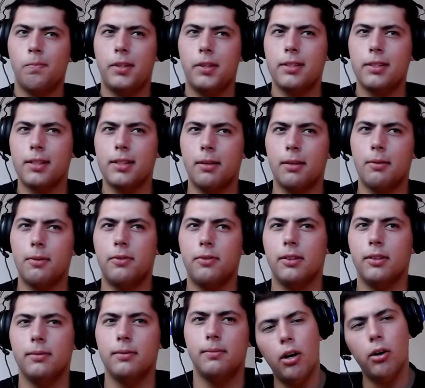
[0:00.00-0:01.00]
is gonna be
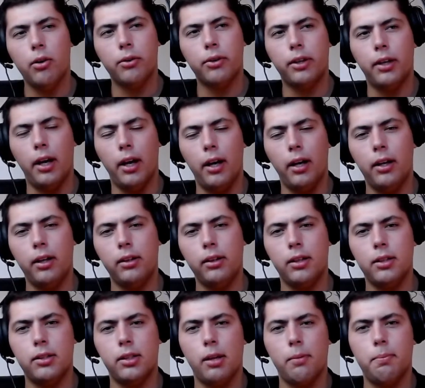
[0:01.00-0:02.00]
fun. Okay,
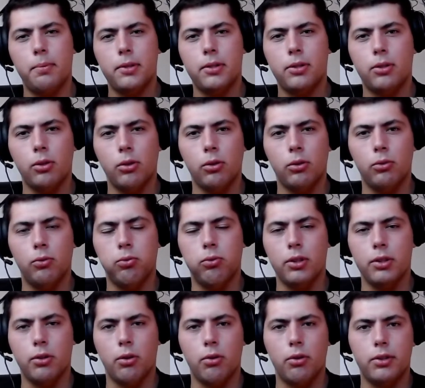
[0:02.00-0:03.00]
this episode was
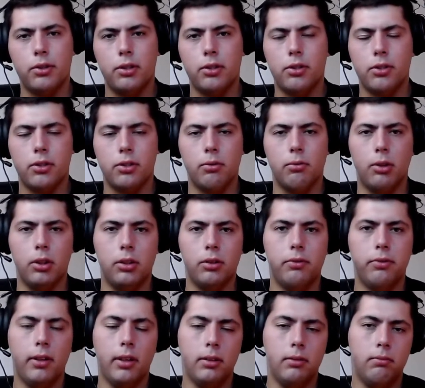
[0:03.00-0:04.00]
honestly just a lot of
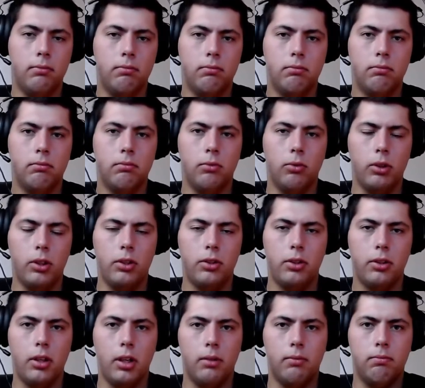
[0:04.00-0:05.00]
fun. Which,
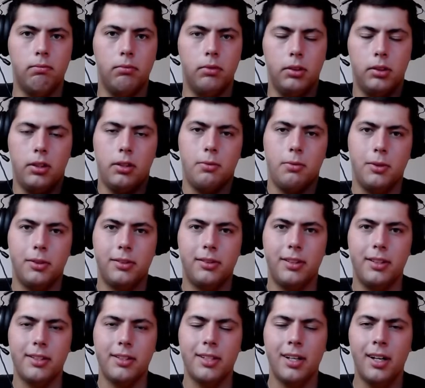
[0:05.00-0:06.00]
yeah, that is what it
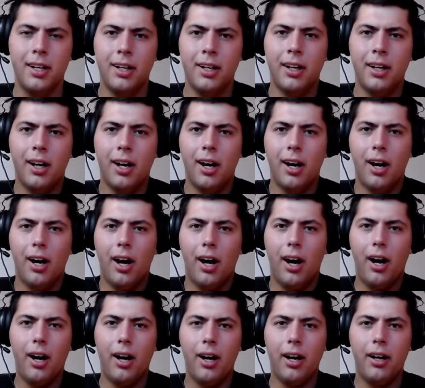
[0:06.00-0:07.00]
is.
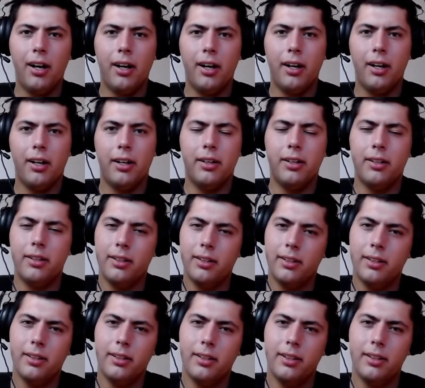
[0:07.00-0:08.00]

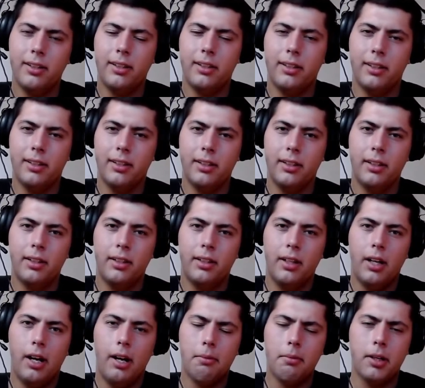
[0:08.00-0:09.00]

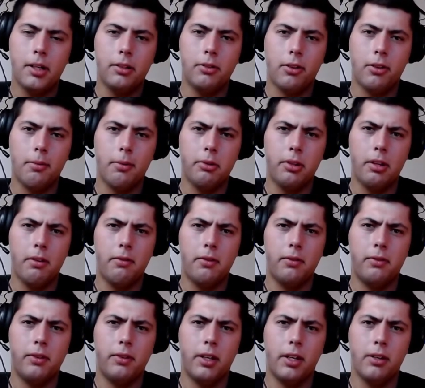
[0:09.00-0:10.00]
I'm gonna talk about
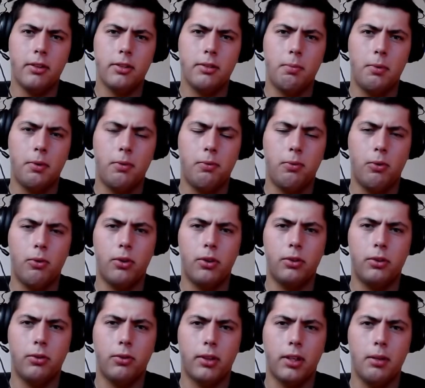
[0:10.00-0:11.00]
everything else before
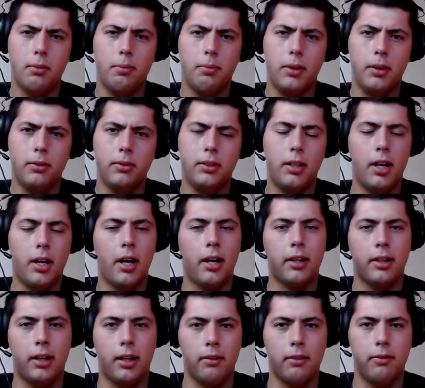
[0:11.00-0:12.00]
talking about the
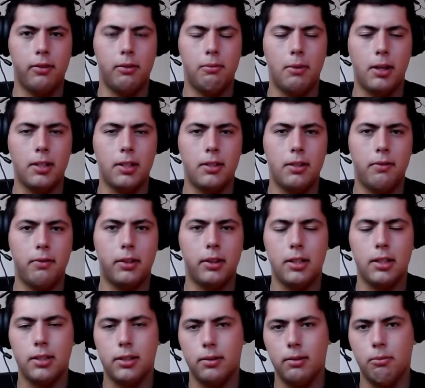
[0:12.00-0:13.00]
ranking thing, because I think
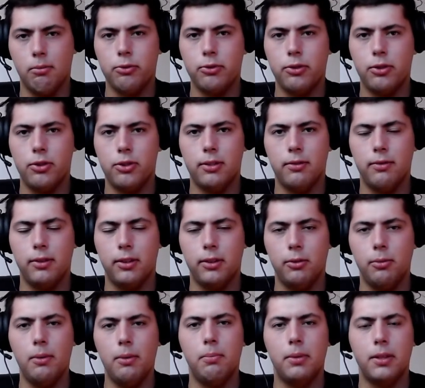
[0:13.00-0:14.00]
that's the most interesting thing to
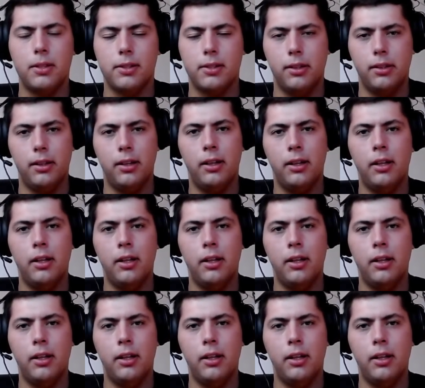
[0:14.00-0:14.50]
me personally.